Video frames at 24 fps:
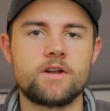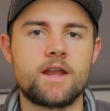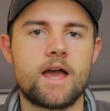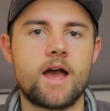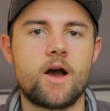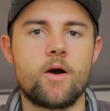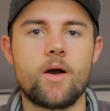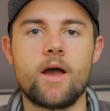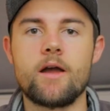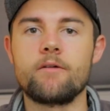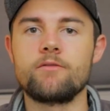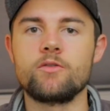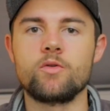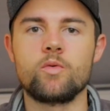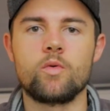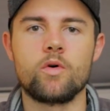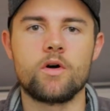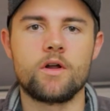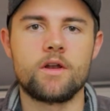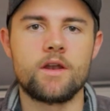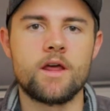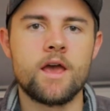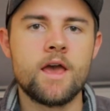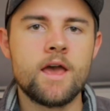and how
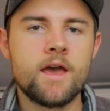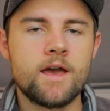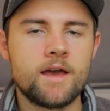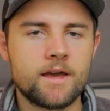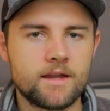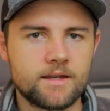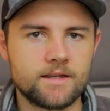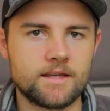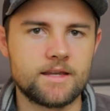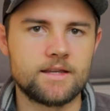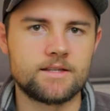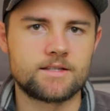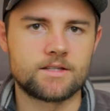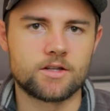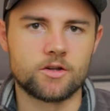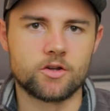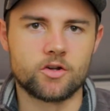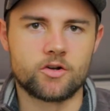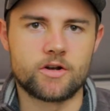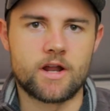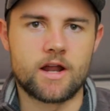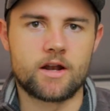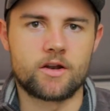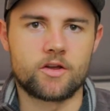everyone needs to
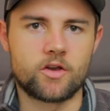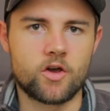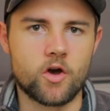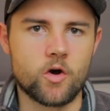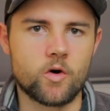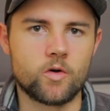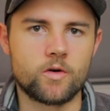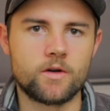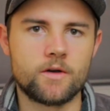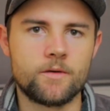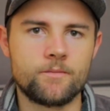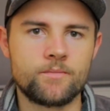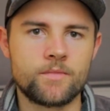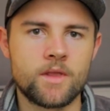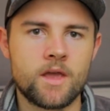learn how to code.